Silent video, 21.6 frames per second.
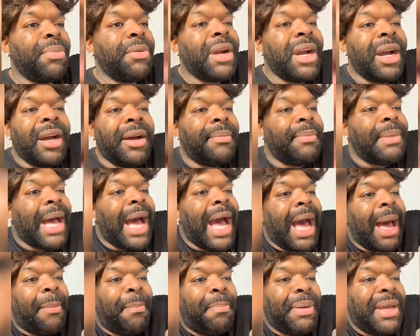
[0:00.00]
Bruh,
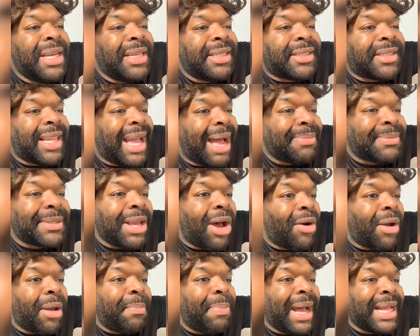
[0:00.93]
I been stopped
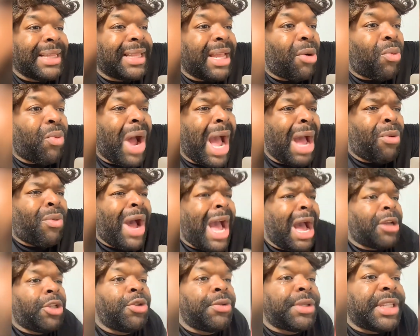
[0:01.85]
talking about that. Why
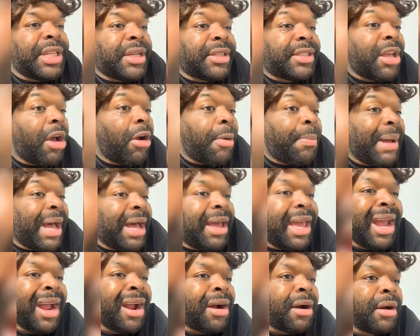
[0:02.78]
are you still talking about
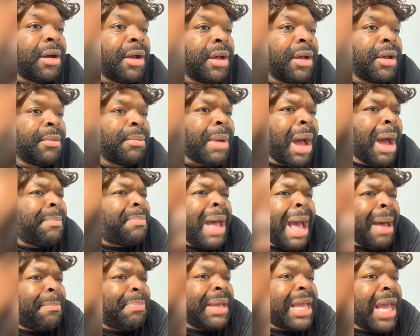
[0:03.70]
hair?
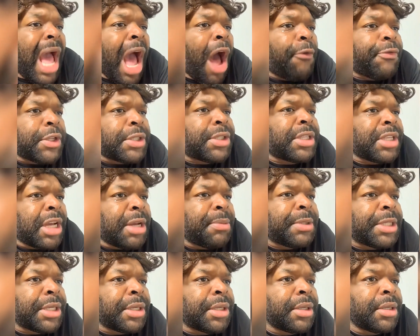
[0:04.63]
I been off the
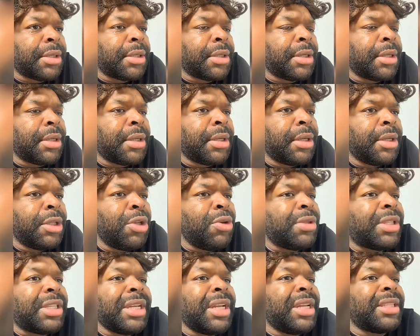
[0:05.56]
subject.
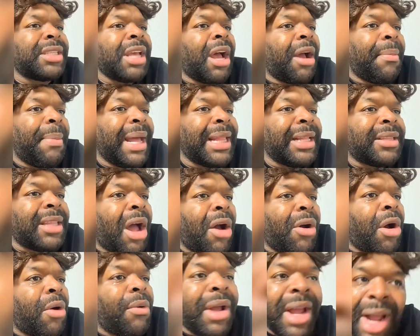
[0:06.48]
You still talking about the
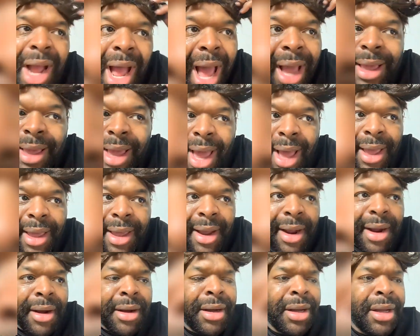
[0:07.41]
doggone hair? I got
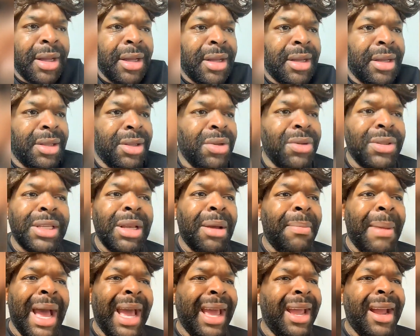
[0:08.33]
hair. You
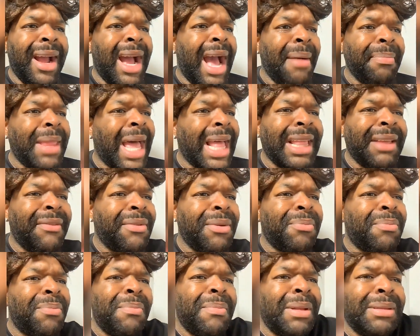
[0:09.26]
talking about hair? I'm not
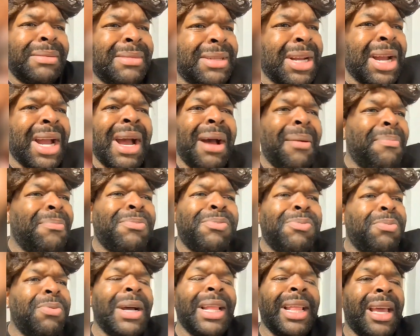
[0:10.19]
even... Girl,
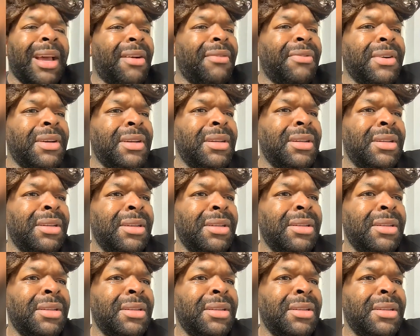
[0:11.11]
whatever.